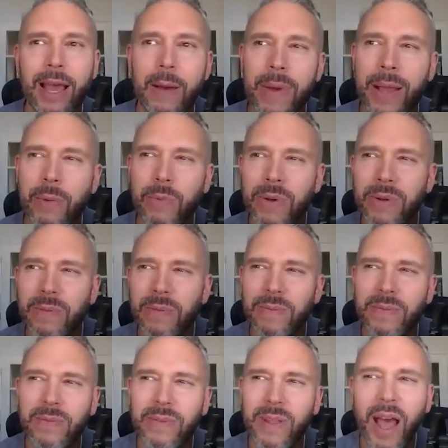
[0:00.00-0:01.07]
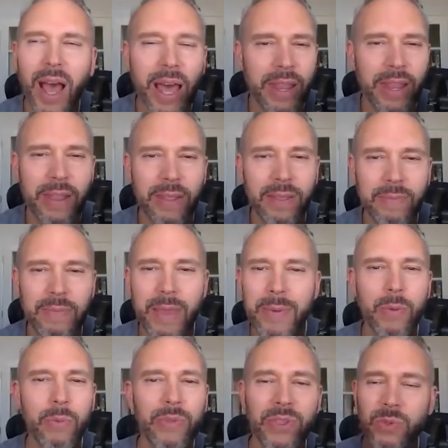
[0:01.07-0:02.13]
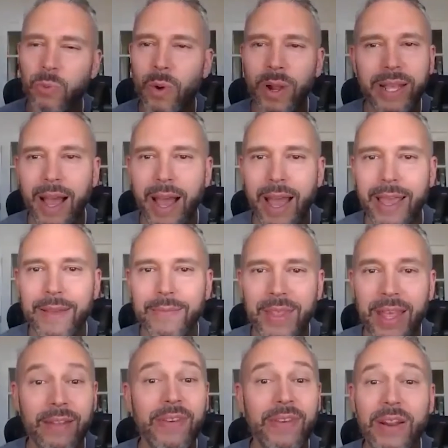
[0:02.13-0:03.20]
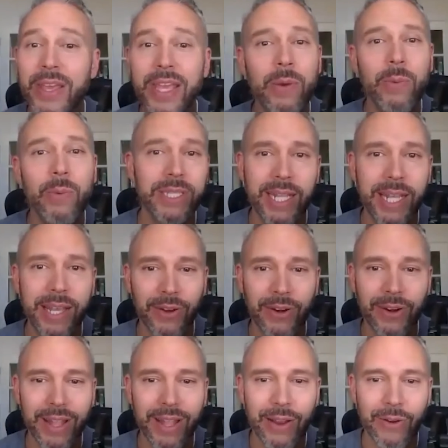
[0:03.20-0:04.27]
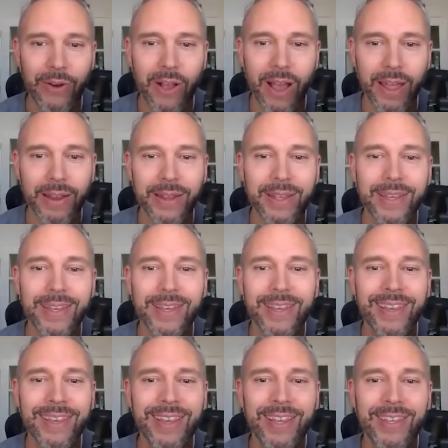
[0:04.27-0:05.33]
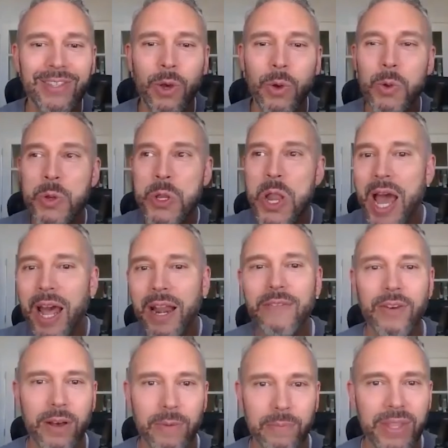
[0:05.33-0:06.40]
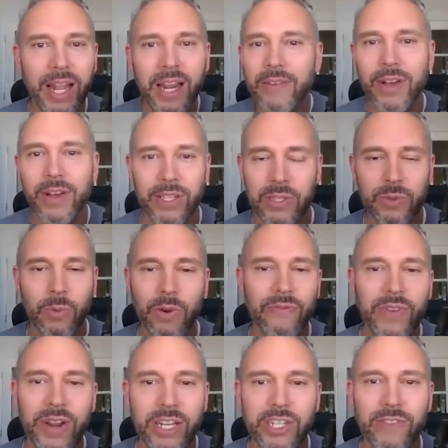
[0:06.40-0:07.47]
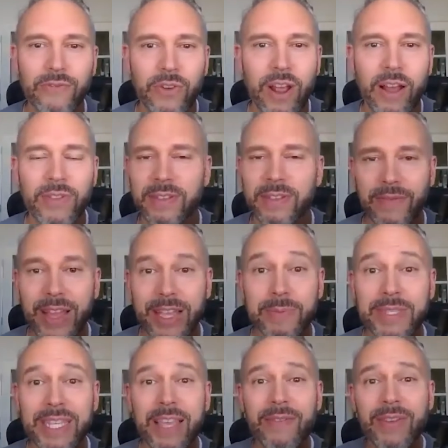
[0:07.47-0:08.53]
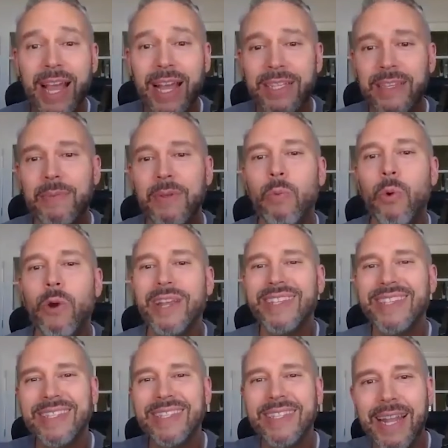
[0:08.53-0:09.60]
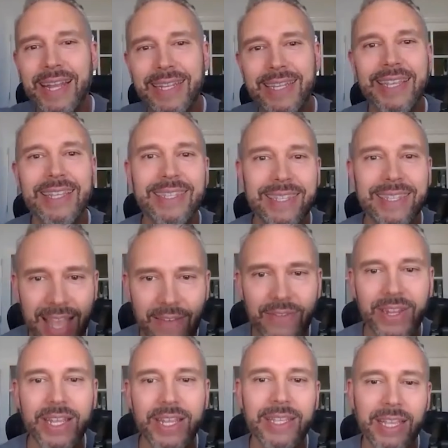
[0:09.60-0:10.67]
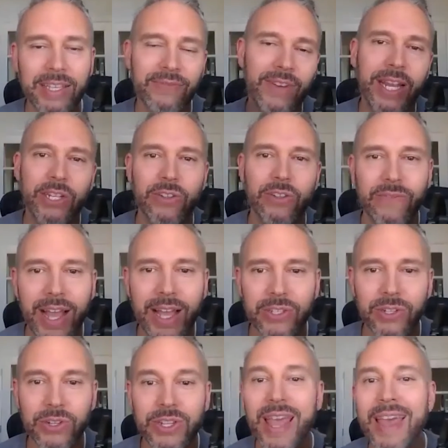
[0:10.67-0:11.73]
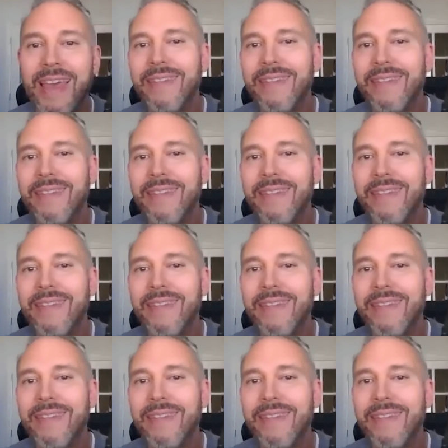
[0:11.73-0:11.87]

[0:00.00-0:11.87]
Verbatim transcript: I'm like, well, none. Maybe this one guy. And I found out he wasn't either later on. So none of them, none of us were financially free off these investments. Even guys that have been working since the 1970s as financial advisors,